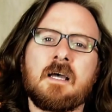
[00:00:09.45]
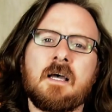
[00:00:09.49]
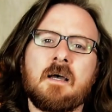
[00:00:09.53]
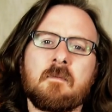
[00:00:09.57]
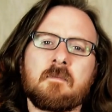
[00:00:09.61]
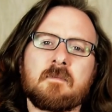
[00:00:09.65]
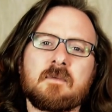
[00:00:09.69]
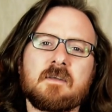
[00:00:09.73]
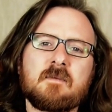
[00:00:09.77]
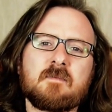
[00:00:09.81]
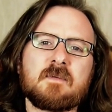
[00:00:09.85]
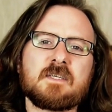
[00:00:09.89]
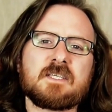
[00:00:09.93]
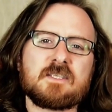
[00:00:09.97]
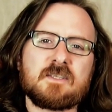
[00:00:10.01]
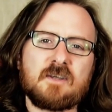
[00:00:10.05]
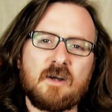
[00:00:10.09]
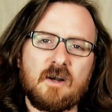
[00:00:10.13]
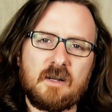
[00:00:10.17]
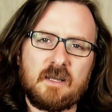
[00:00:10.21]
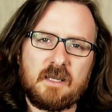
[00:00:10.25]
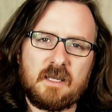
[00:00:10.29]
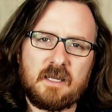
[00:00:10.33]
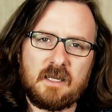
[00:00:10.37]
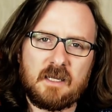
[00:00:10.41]
I'm going to be
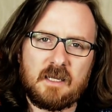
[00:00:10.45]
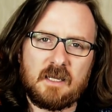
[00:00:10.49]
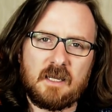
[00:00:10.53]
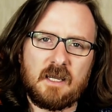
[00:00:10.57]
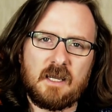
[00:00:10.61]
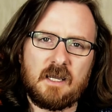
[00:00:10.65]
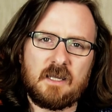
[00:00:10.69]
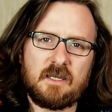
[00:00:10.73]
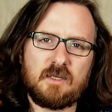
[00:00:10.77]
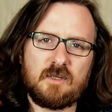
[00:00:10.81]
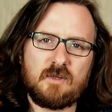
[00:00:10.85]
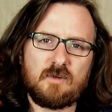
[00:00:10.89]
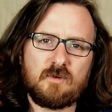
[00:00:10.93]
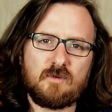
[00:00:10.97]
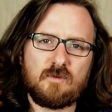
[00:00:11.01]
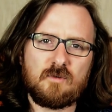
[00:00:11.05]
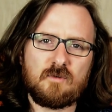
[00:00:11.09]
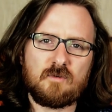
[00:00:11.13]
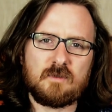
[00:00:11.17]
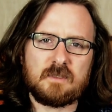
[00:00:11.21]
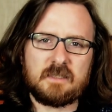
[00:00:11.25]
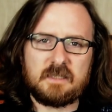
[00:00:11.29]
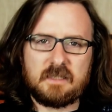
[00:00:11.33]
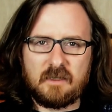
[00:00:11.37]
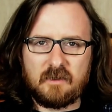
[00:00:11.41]
starting a new
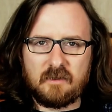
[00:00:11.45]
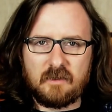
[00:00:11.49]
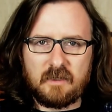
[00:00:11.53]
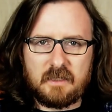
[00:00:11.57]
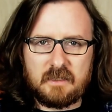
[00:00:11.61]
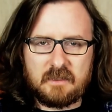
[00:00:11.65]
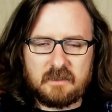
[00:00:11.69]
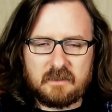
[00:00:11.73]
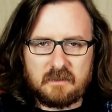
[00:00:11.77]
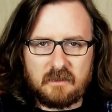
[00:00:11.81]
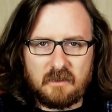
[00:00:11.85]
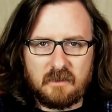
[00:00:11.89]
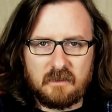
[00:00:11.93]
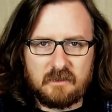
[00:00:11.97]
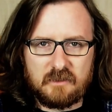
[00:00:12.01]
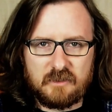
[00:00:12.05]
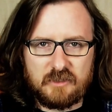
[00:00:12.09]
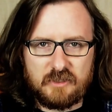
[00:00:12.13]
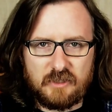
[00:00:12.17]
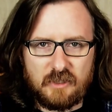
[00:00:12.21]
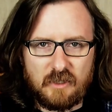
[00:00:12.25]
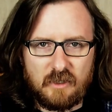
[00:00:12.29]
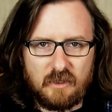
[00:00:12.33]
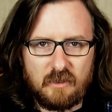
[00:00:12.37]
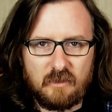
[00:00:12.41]
series on the
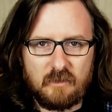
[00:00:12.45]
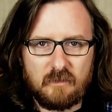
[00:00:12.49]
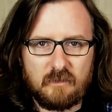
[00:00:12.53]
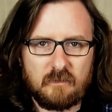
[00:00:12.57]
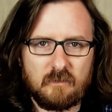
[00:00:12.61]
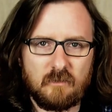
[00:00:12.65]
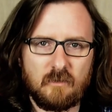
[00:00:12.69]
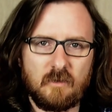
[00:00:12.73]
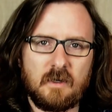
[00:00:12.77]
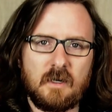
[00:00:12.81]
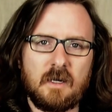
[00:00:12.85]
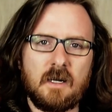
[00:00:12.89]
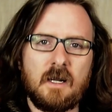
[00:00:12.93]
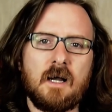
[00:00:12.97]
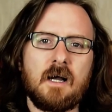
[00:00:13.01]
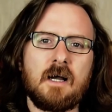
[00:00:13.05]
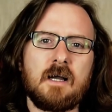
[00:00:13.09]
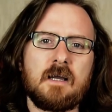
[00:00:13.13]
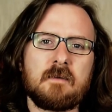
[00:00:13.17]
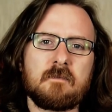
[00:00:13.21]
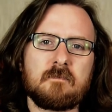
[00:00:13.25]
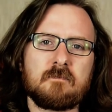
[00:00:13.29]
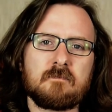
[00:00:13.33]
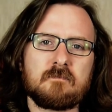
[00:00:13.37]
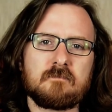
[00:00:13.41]
show where
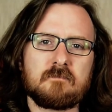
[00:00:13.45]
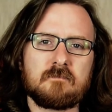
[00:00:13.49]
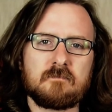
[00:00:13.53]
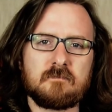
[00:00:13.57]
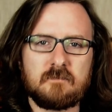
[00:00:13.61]
I'm